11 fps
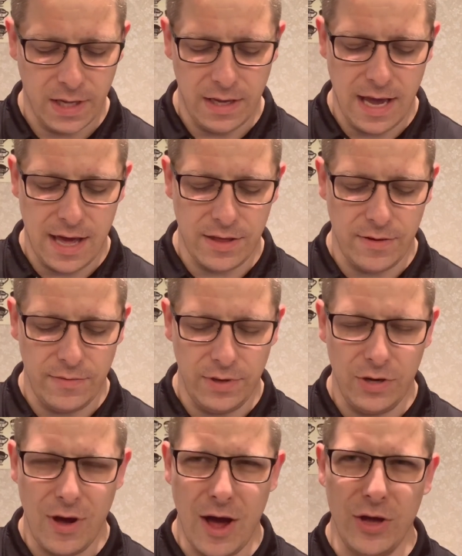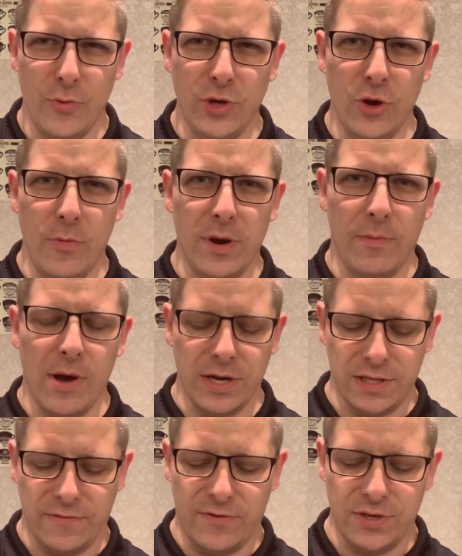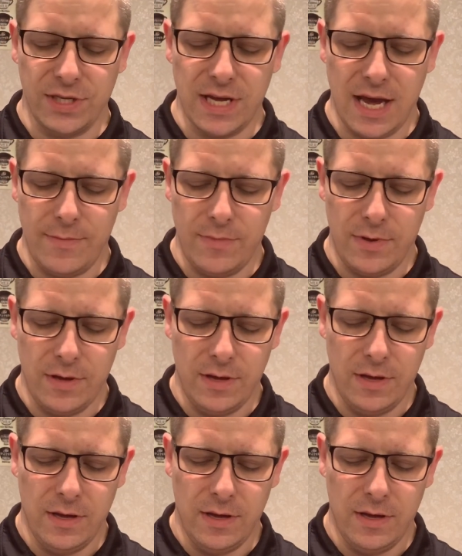Yeah, you know how when you open a box the first time,